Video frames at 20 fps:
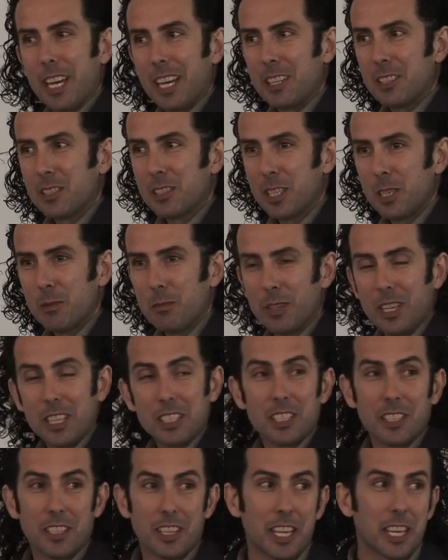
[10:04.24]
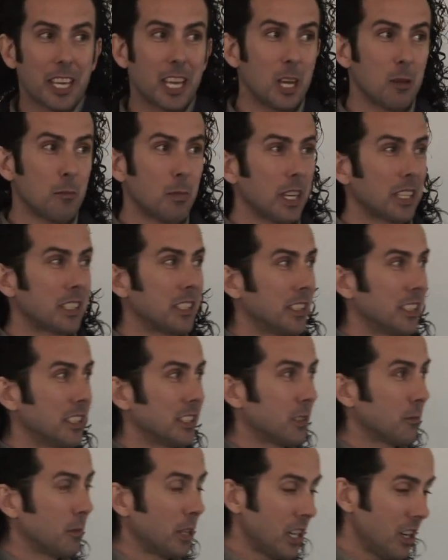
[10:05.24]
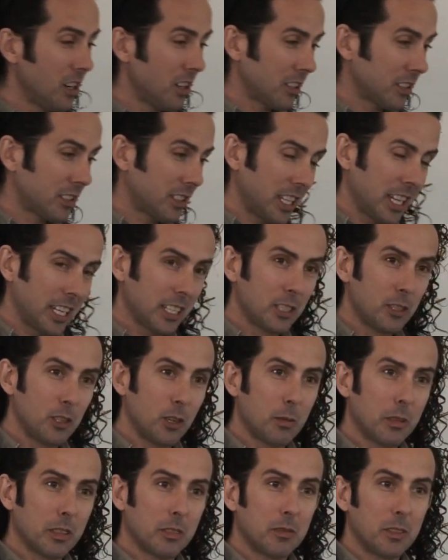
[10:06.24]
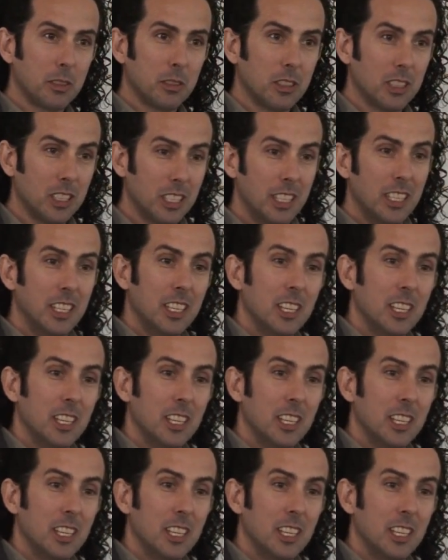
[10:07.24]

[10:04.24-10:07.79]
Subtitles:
had in seed production and then came back to this and went, it's starting to drop on the floor.